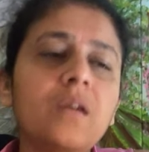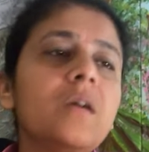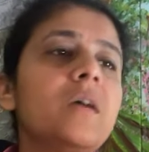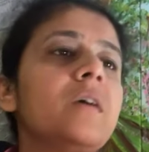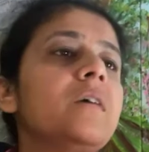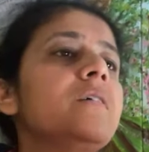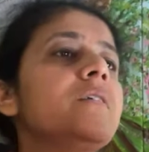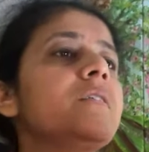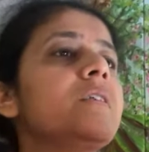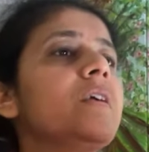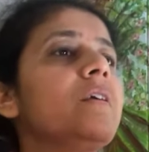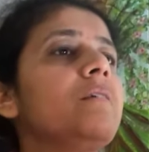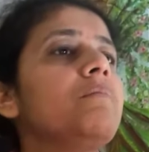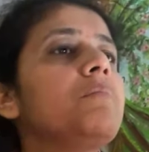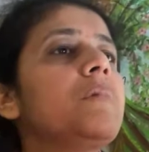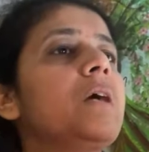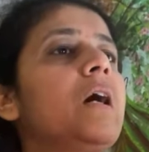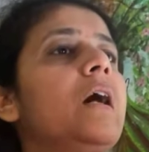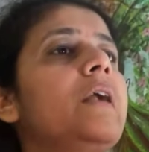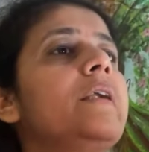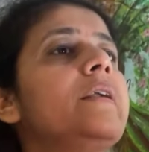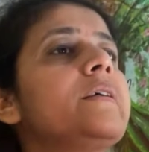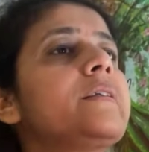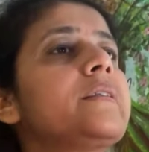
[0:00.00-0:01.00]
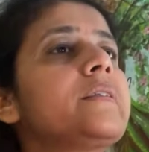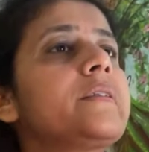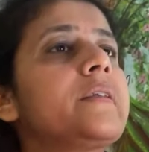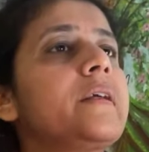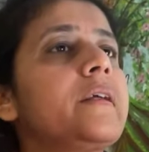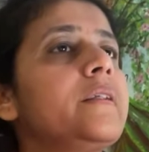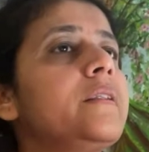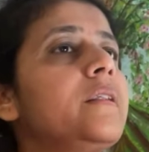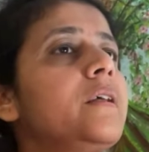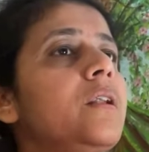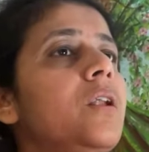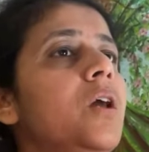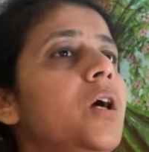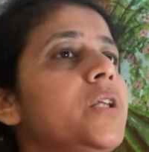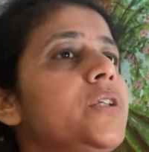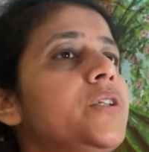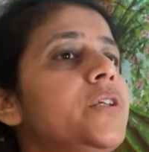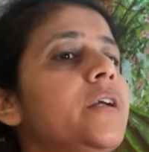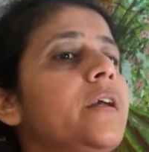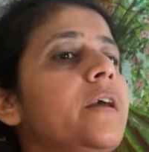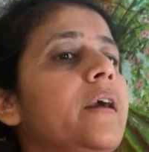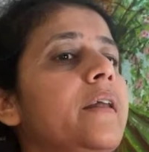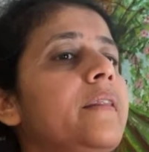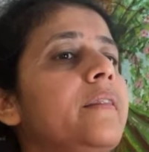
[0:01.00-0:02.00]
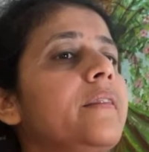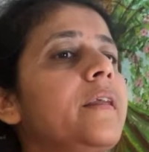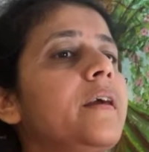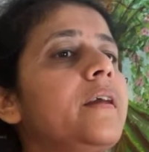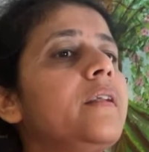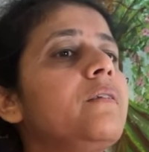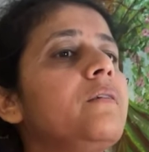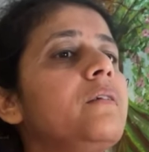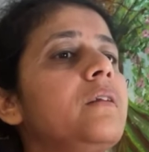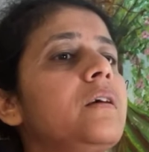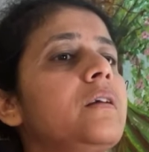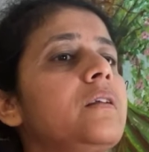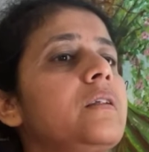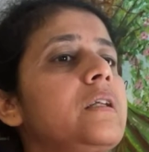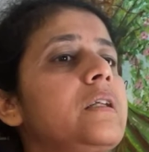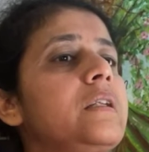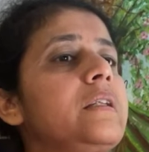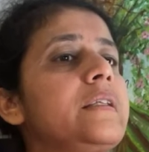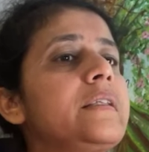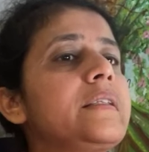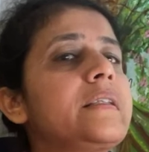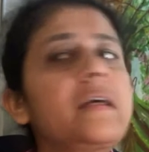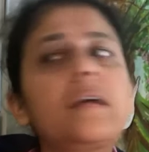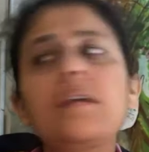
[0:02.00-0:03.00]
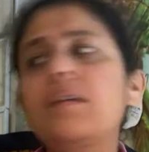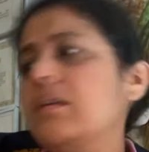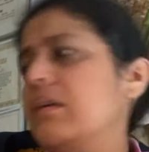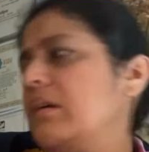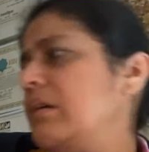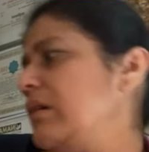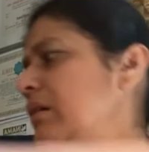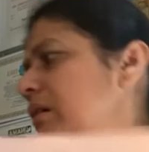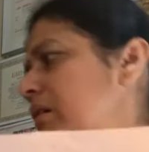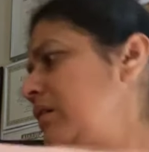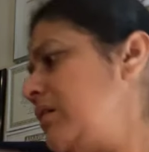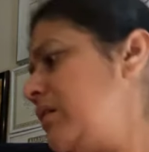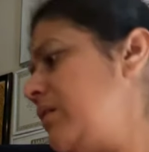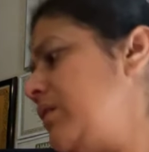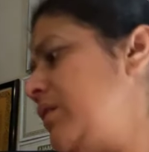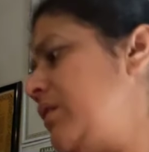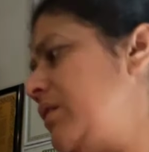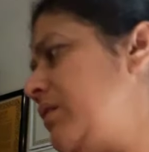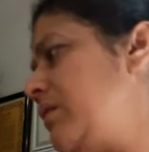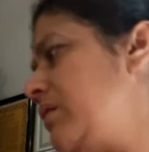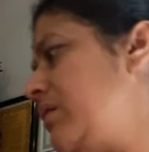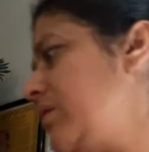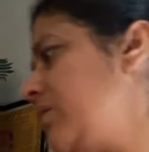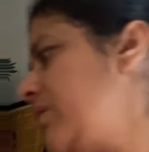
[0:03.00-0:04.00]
see, understand the logic, and then you